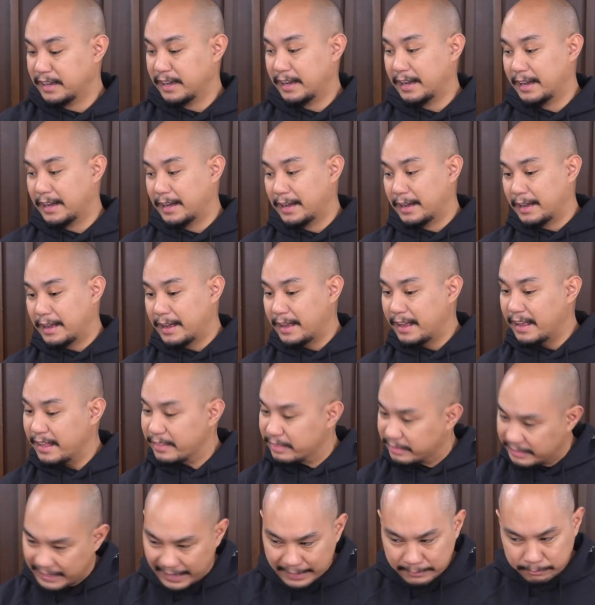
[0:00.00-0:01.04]

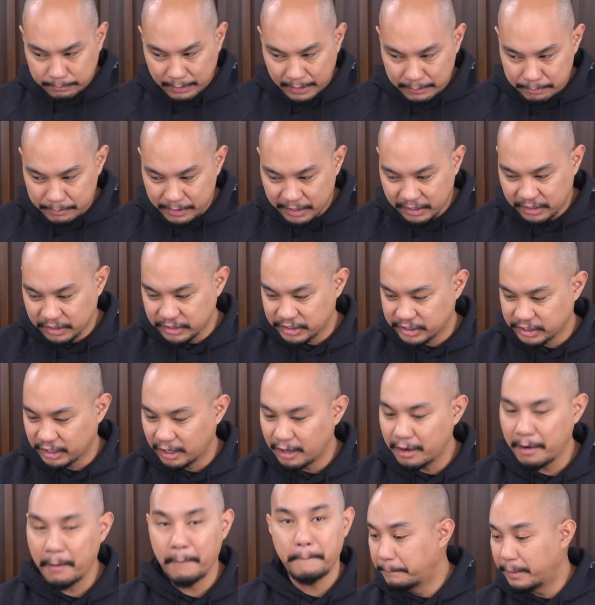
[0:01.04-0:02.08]
That might be a
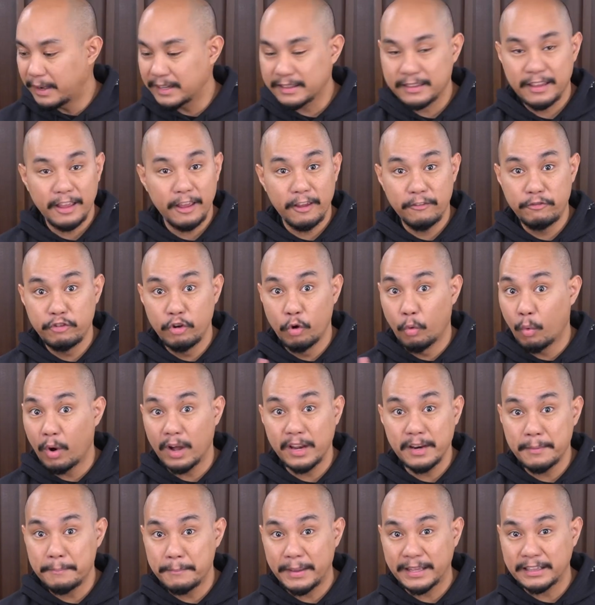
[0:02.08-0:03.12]
concern, but if you
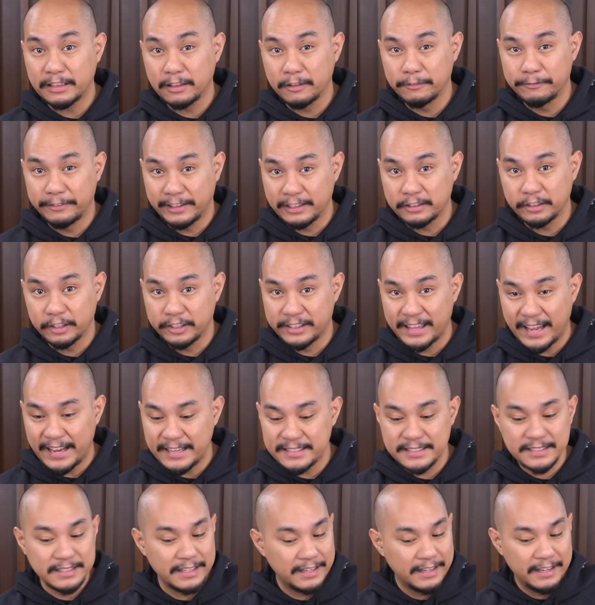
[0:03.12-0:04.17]
want a metal filter
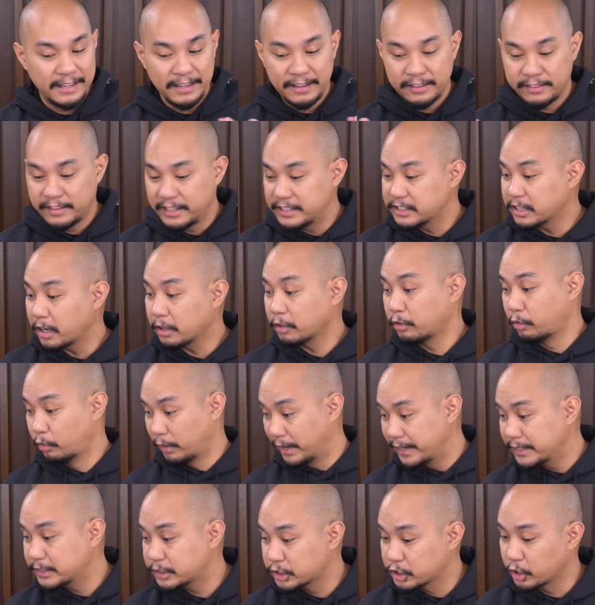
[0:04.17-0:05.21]
taste, these are
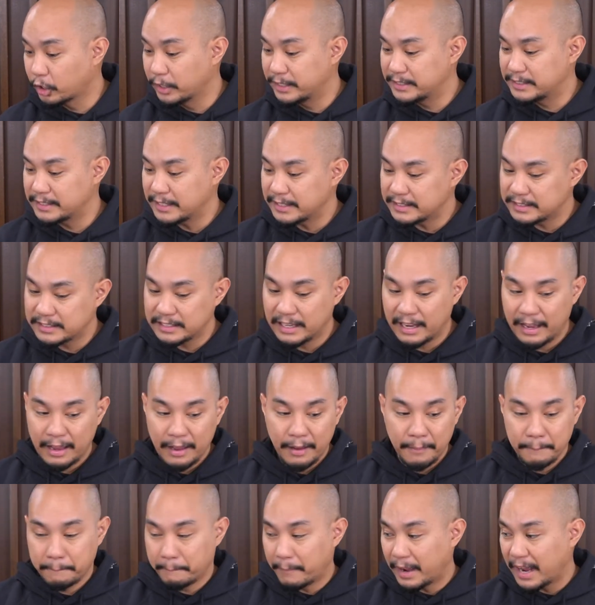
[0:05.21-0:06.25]
great choices.
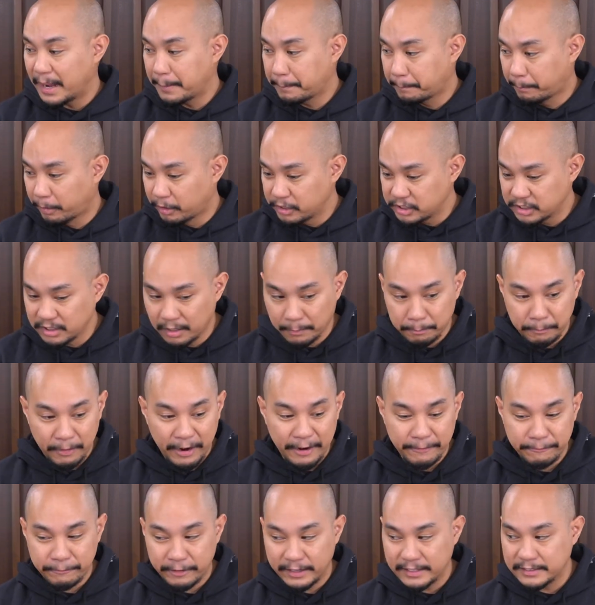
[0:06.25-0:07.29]
My personal
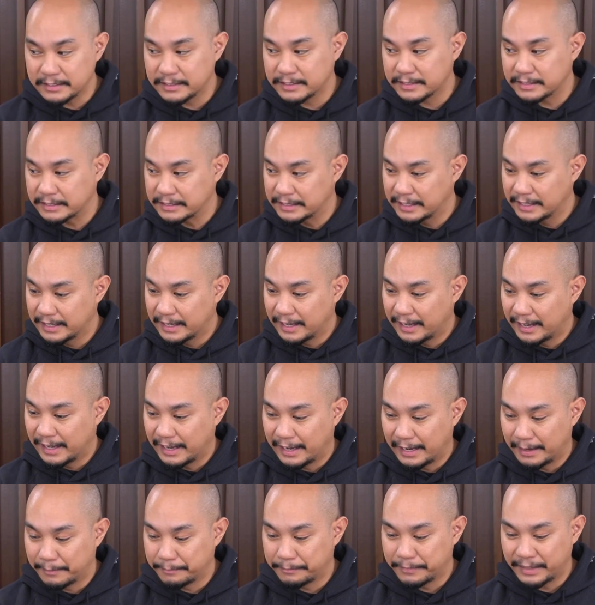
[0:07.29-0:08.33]
preference,
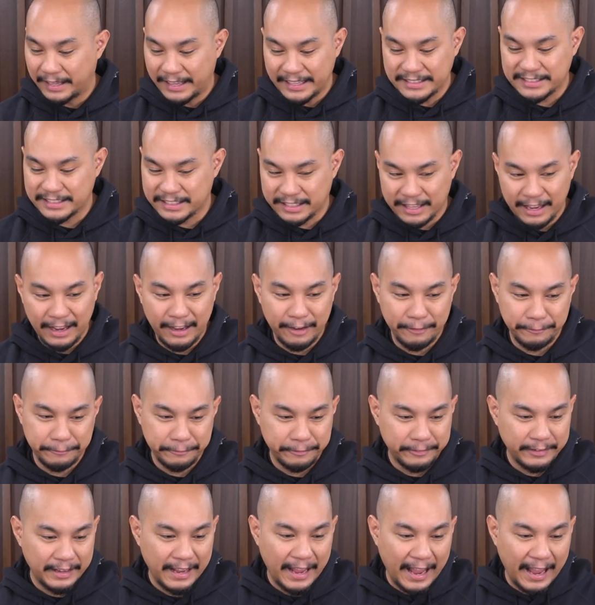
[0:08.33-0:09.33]
it's tough.